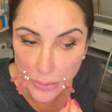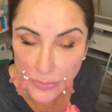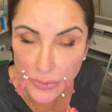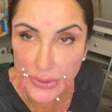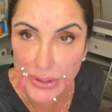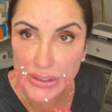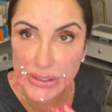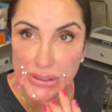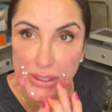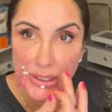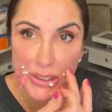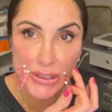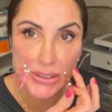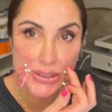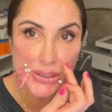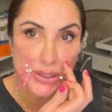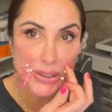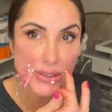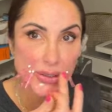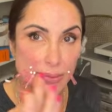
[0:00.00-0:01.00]
This side is
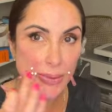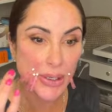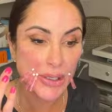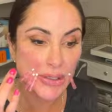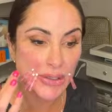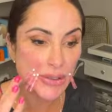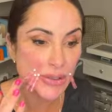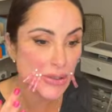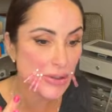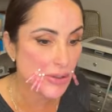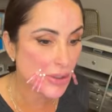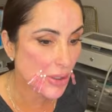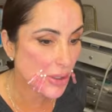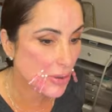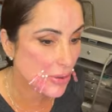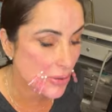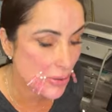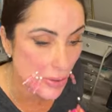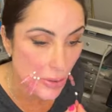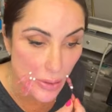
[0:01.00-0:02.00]
not as bad as this
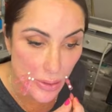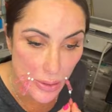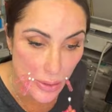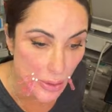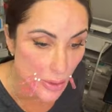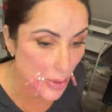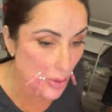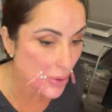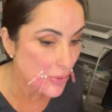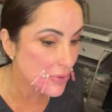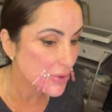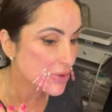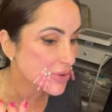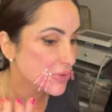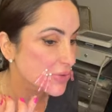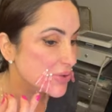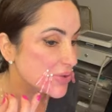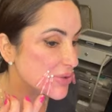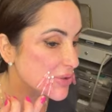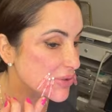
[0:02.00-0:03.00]
side. This
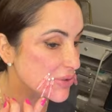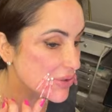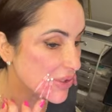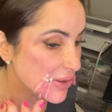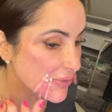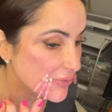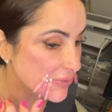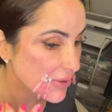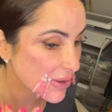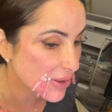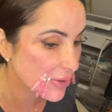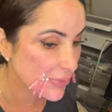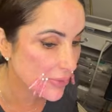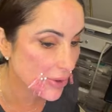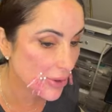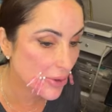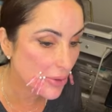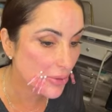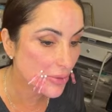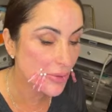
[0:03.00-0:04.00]
one's definitely coming
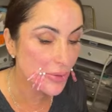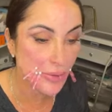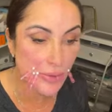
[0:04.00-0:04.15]
out.